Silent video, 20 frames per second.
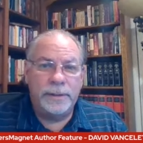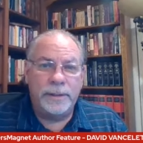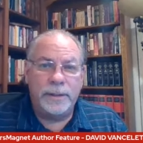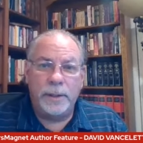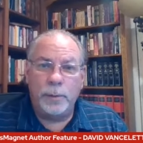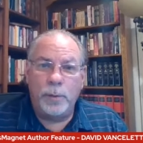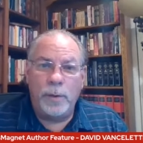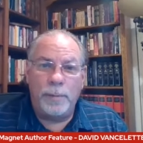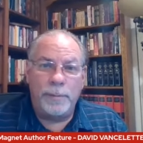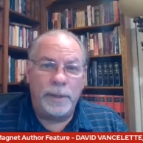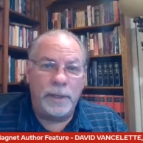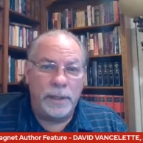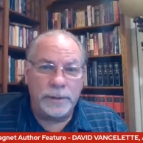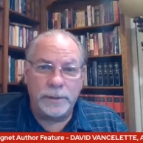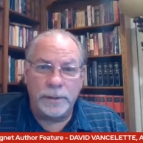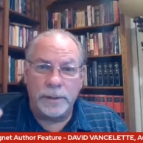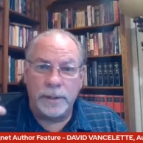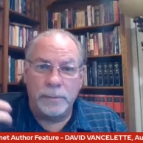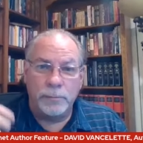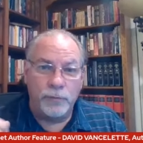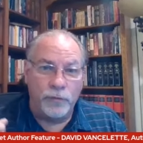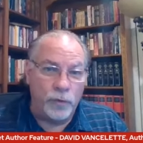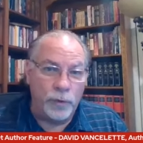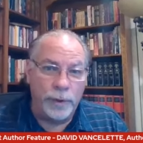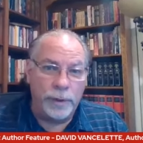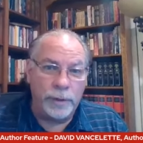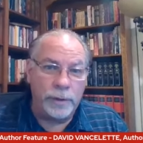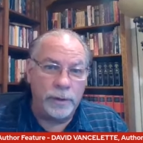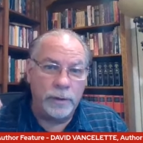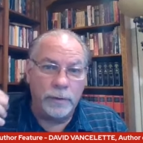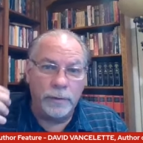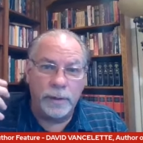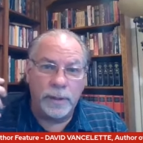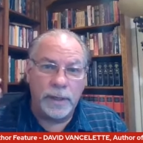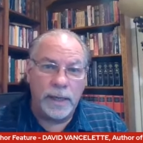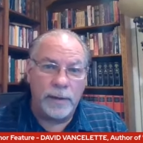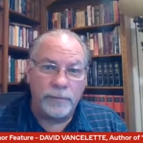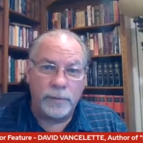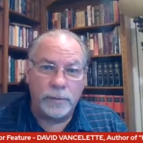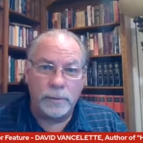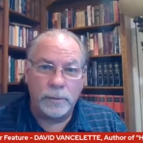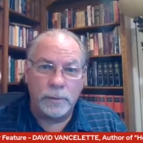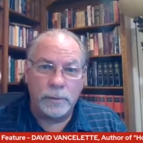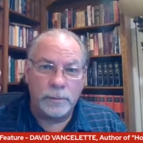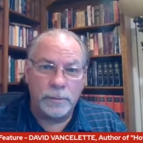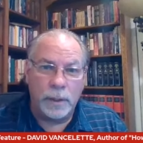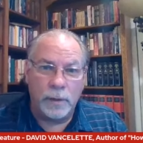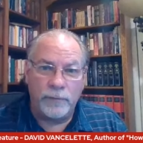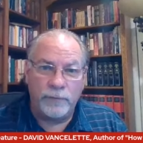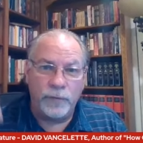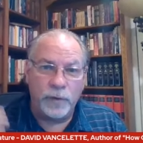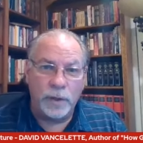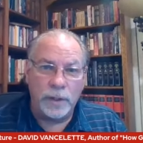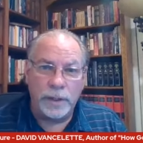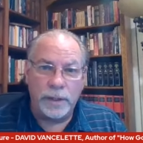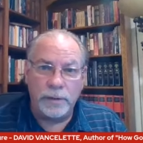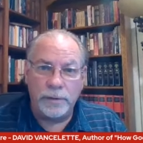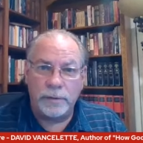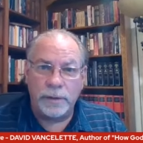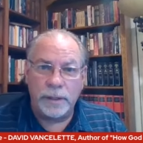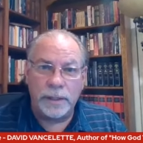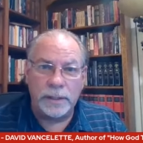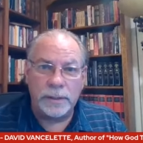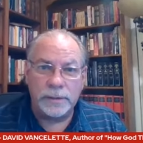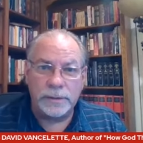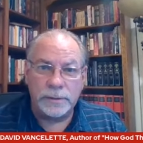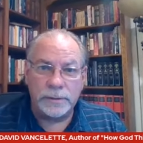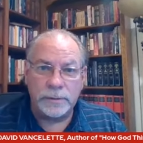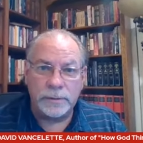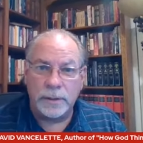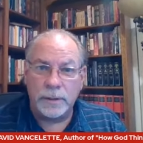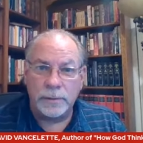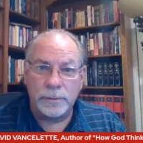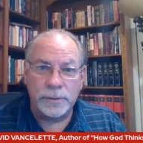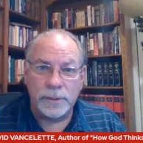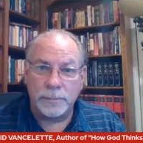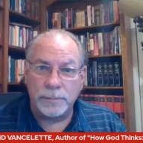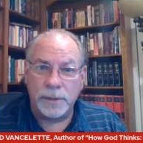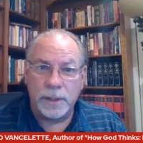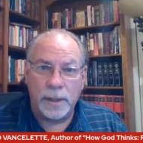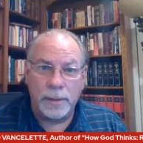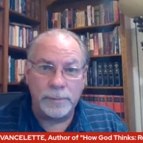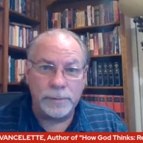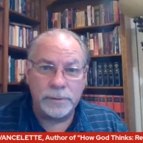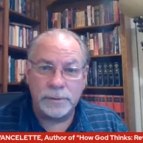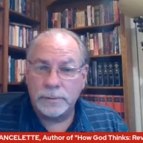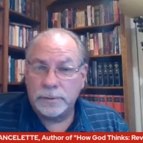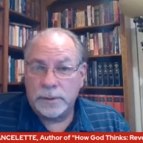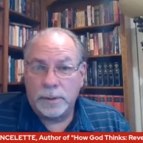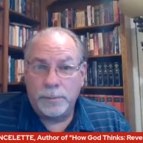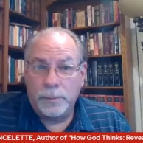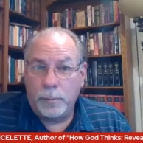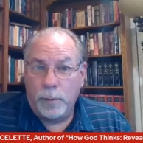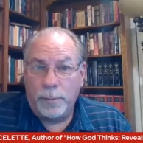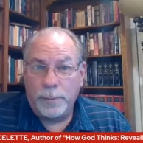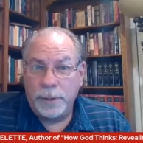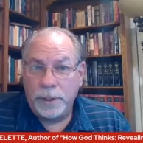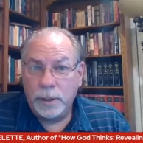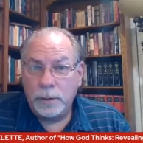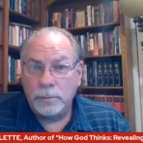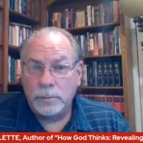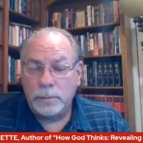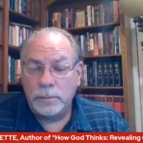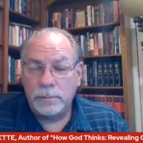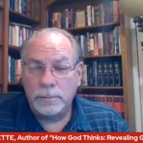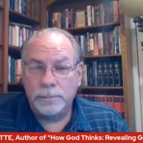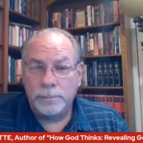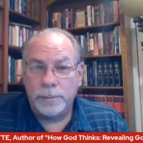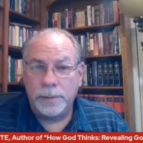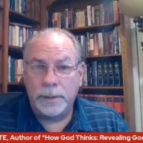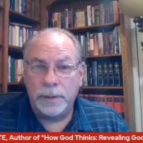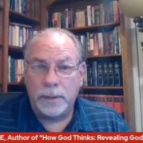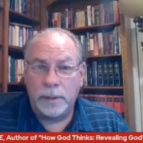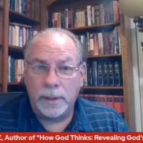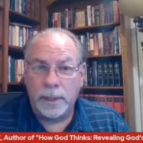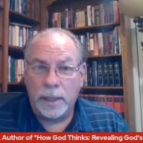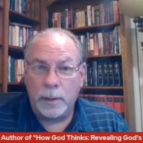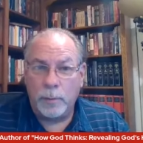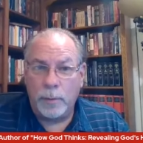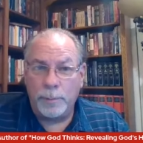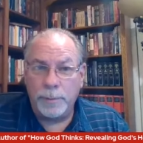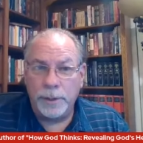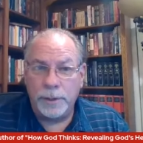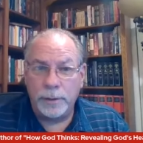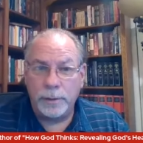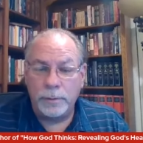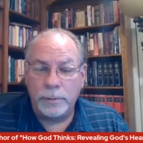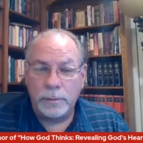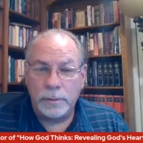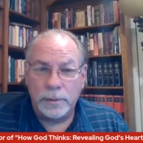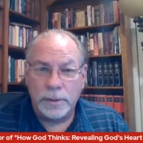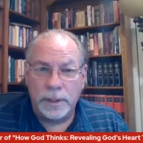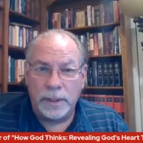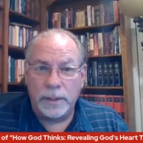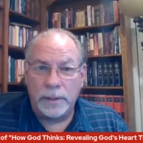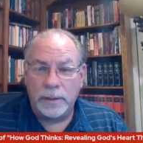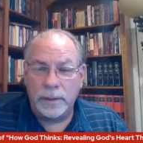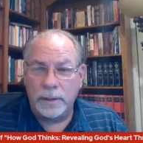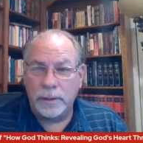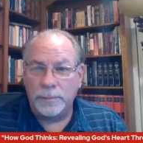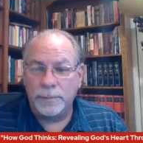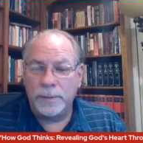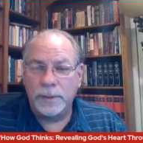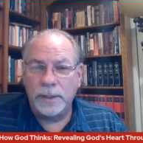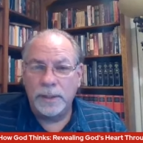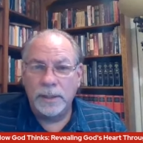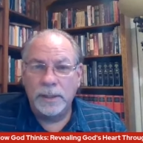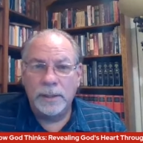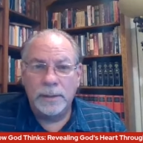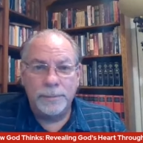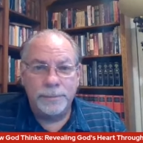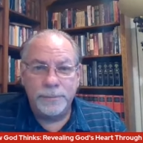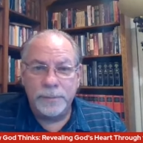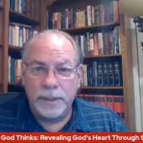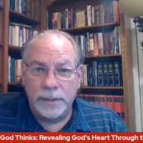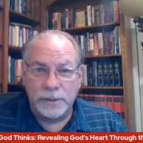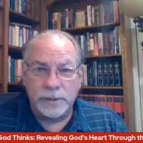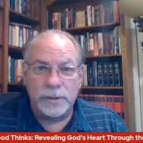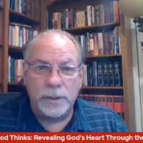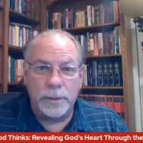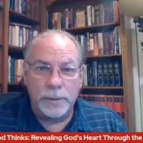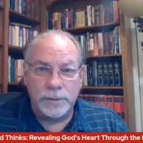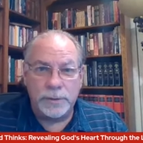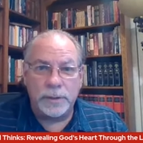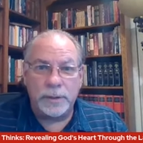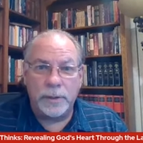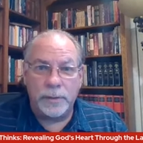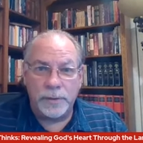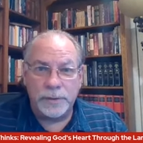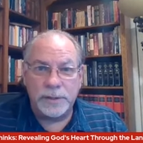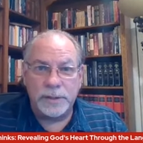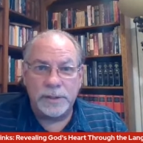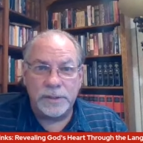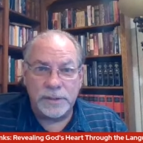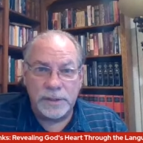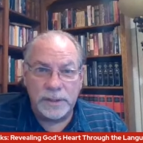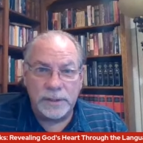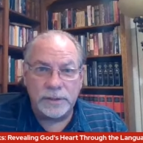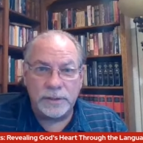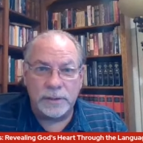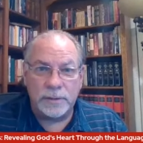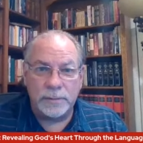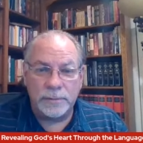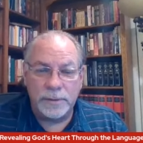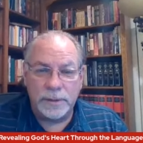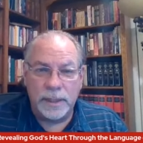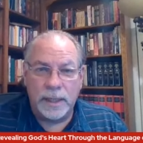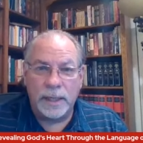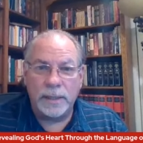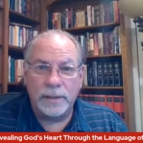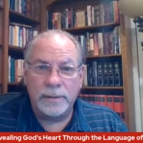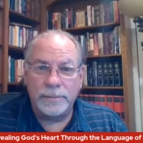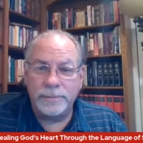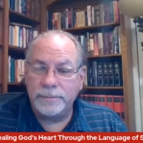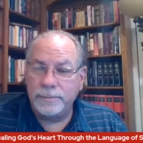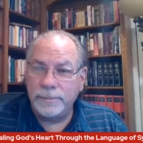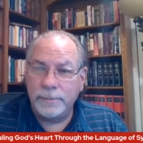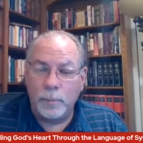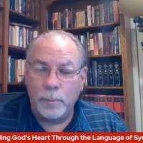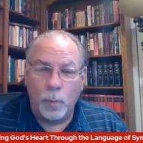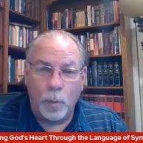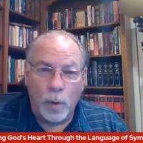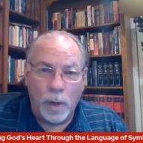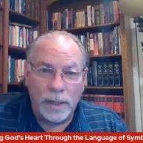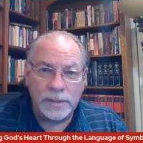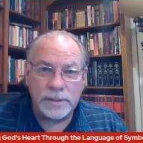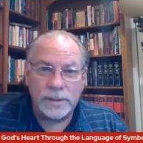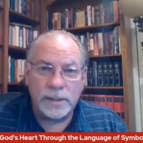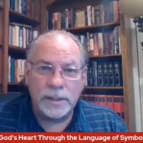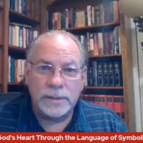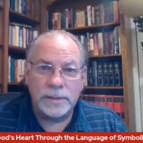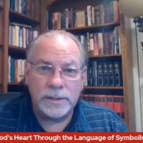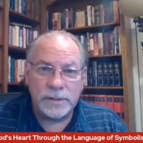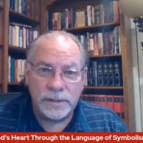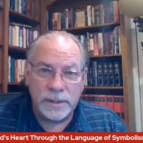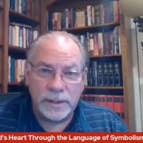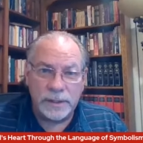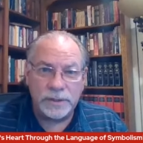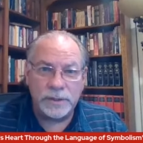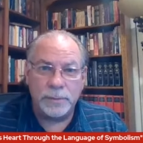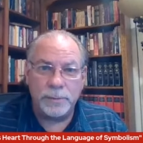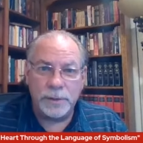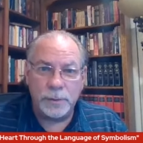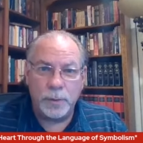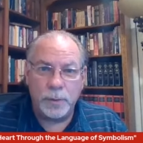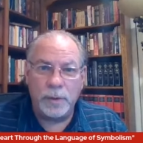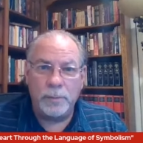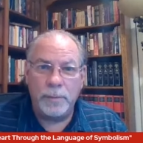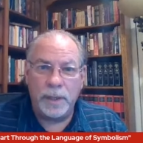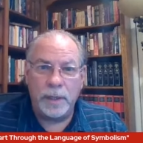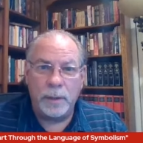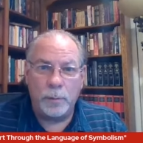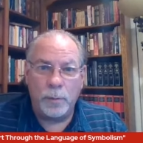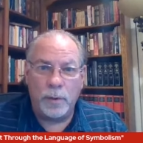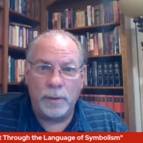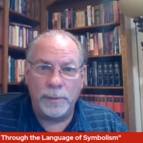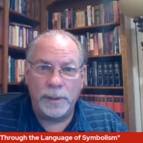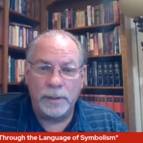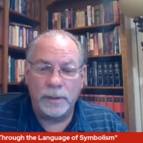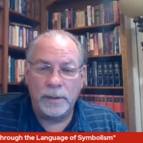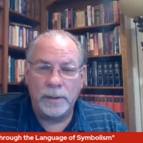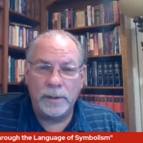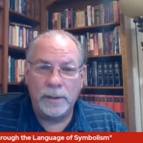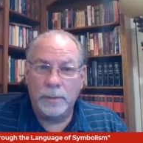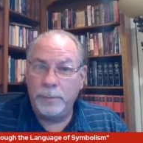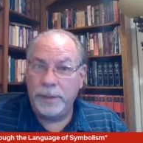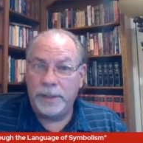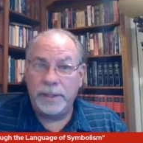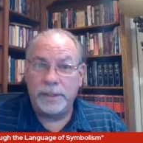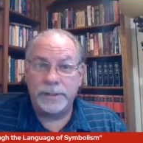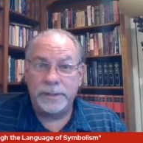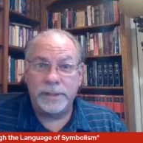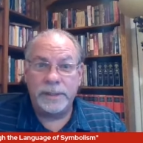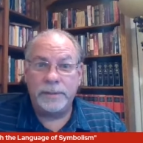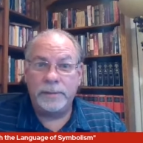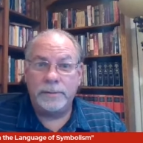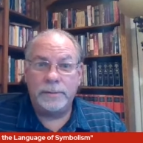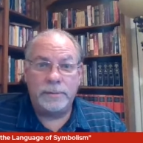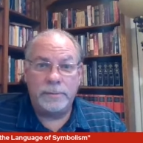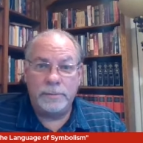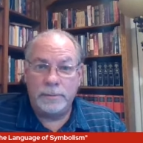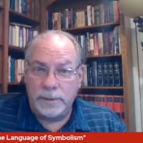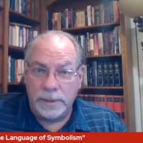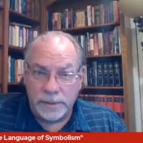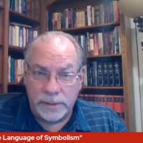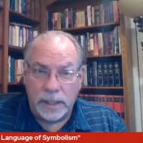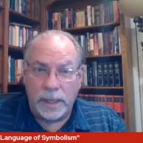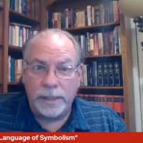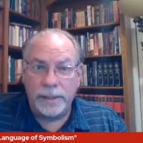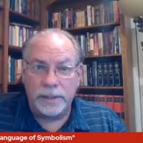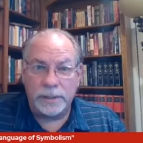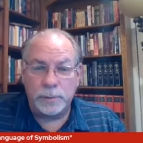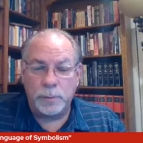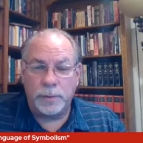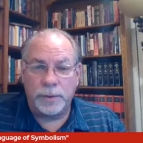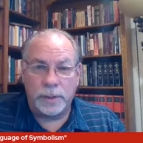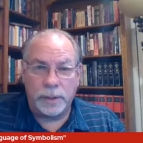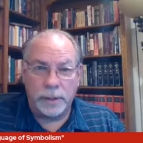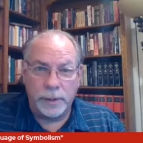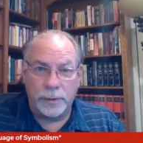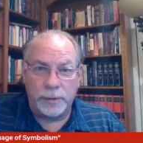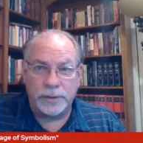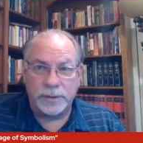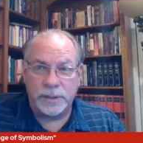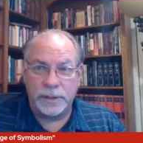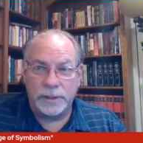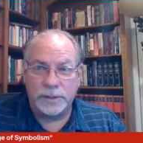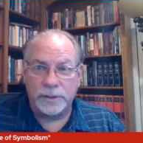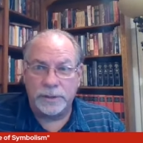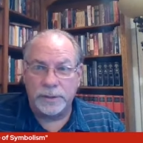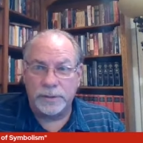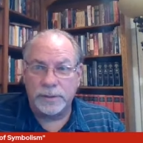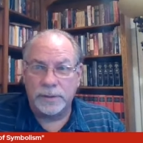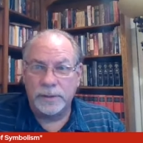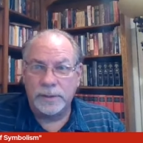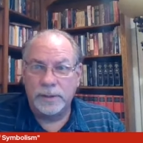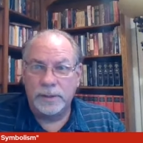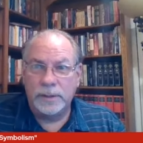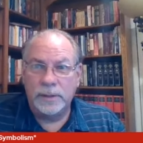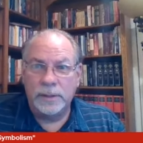You know, women like to embroider and have you know frilly things. You know, sometimes some women don't, but a lot of women do, and um, it shows that there is a distinction. God wants a distinction between men and women because he designed us with clear distinctions.